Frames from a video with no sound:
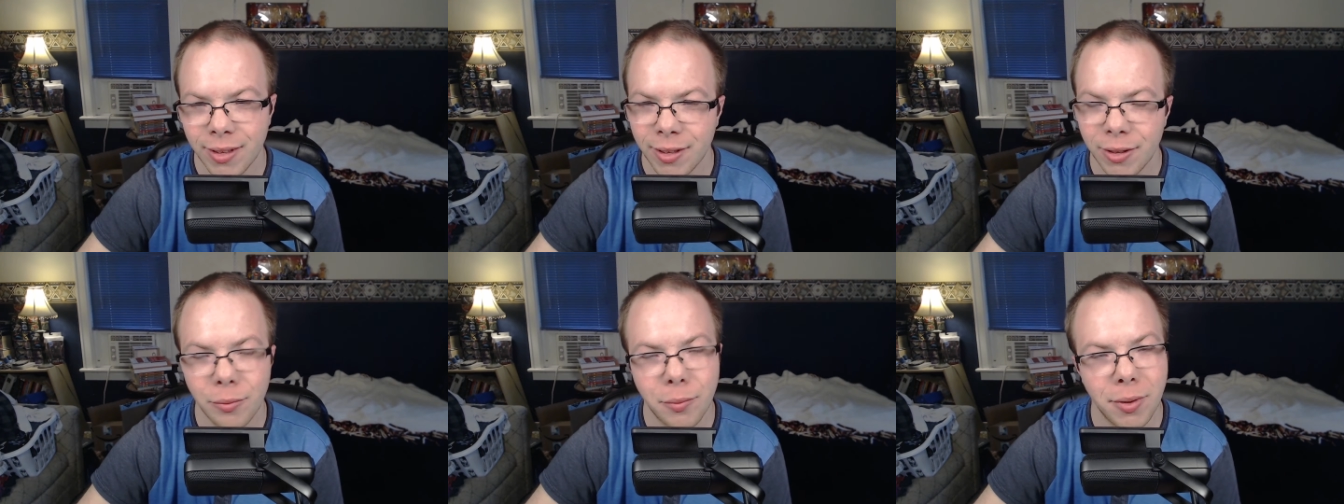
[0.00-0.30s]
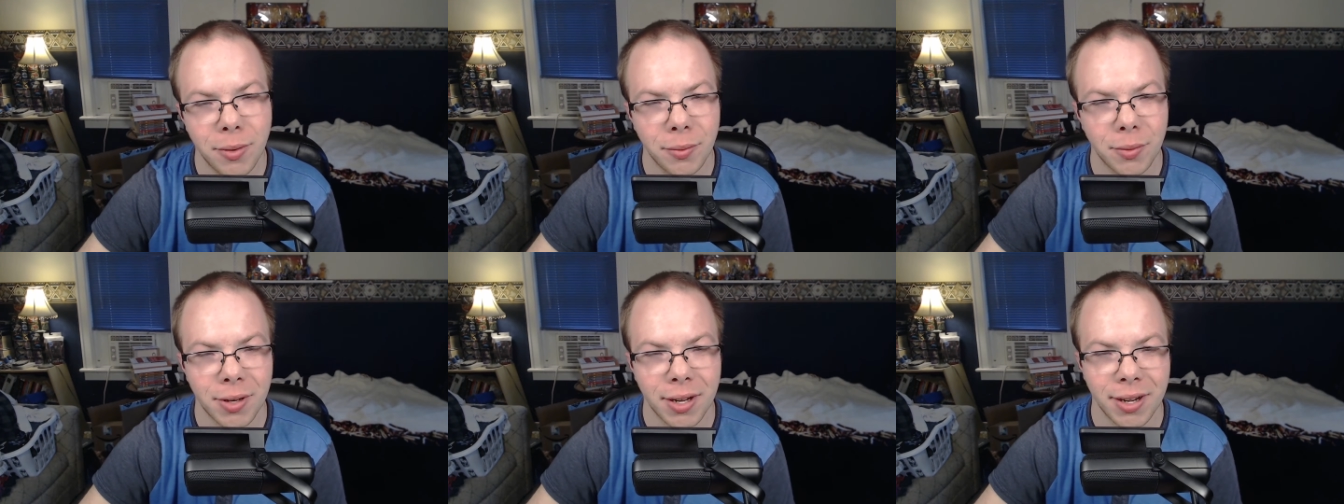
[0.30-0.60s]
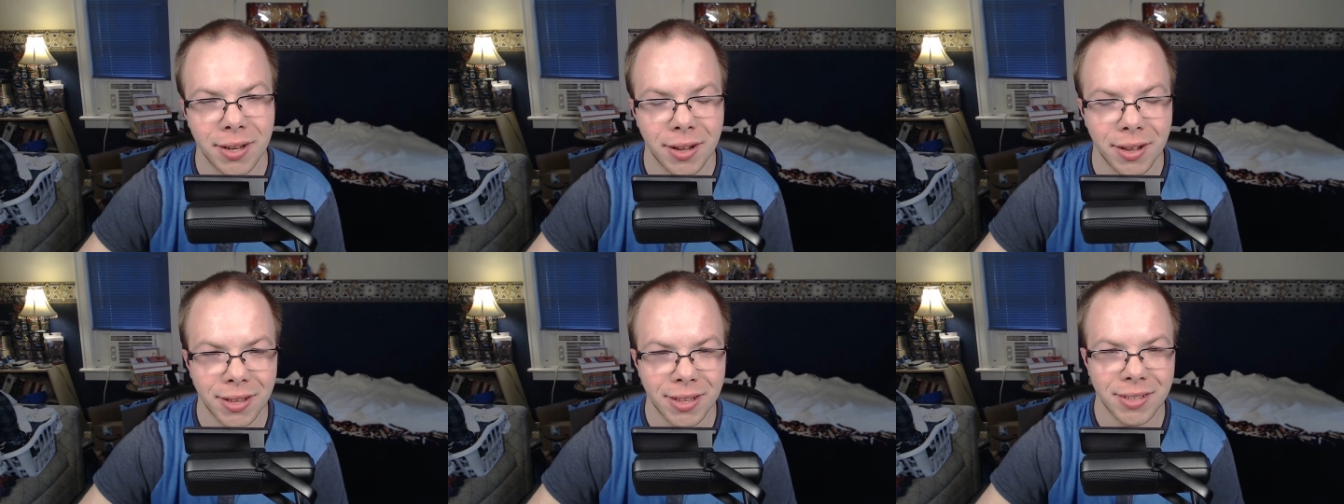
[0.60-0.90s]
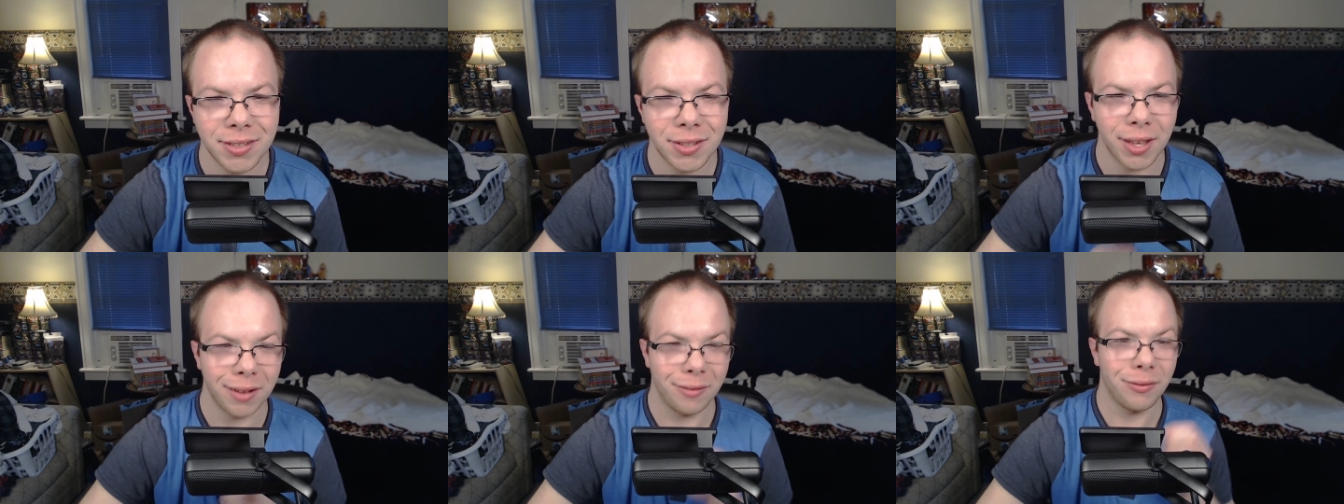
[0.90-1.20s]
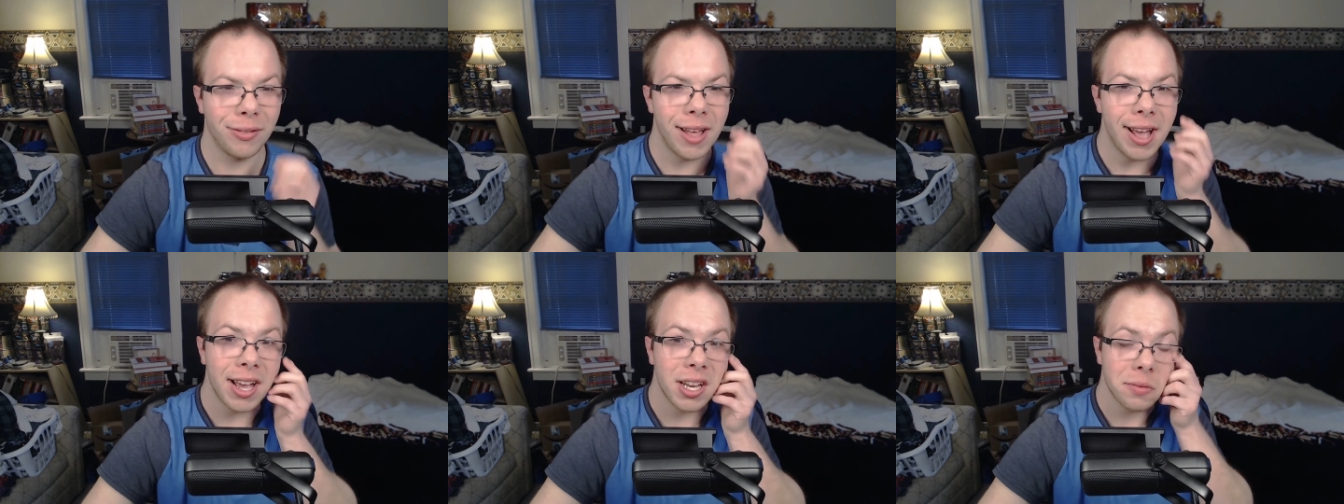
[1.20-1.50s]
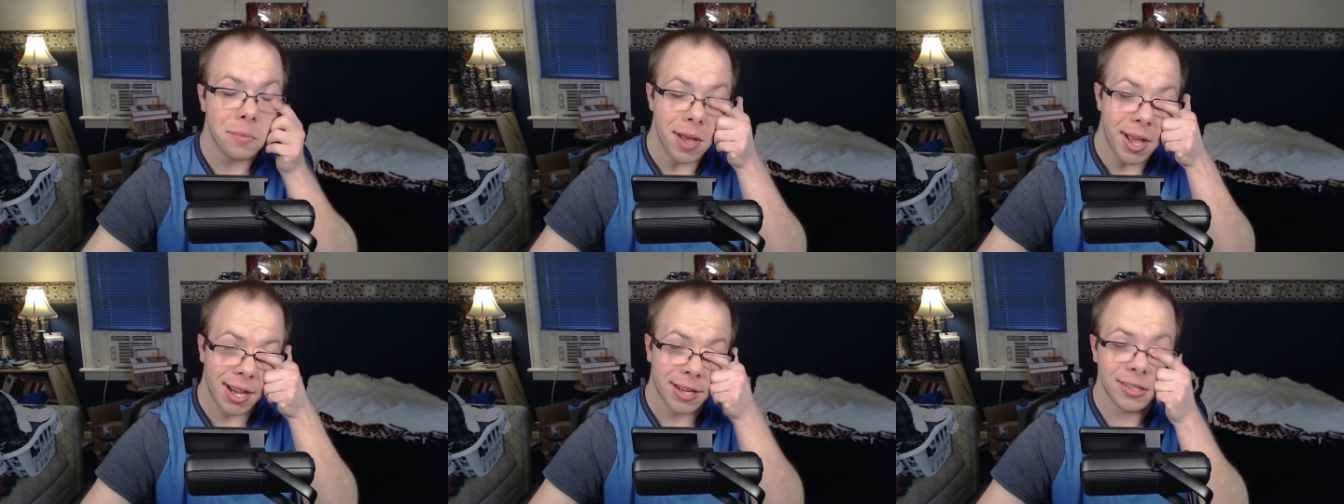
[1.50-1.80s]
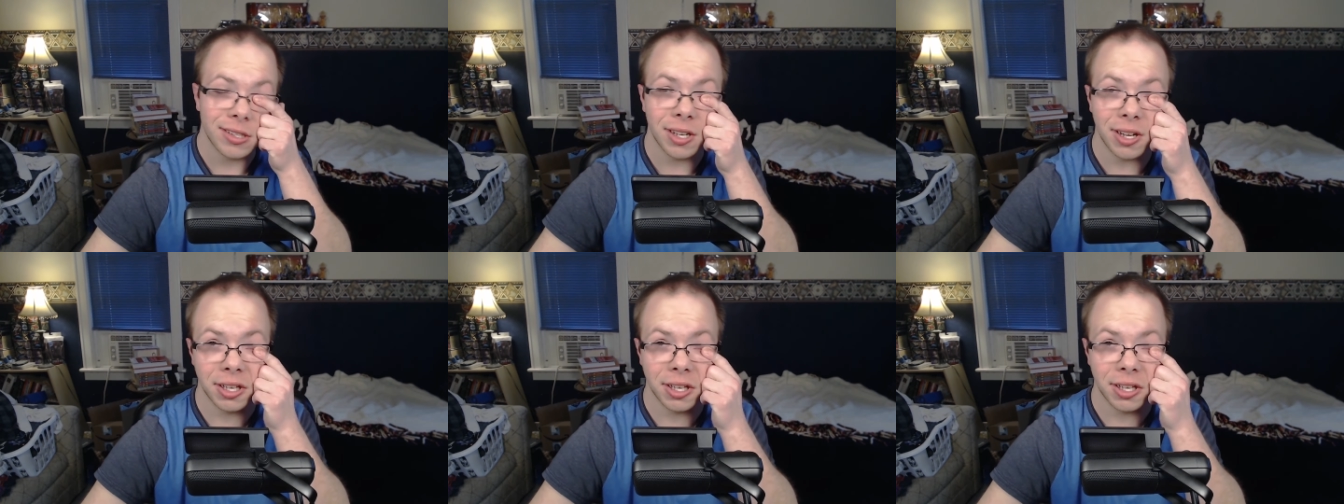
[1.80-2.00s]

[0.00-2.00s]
I mean, we're getting all these like flashbacks to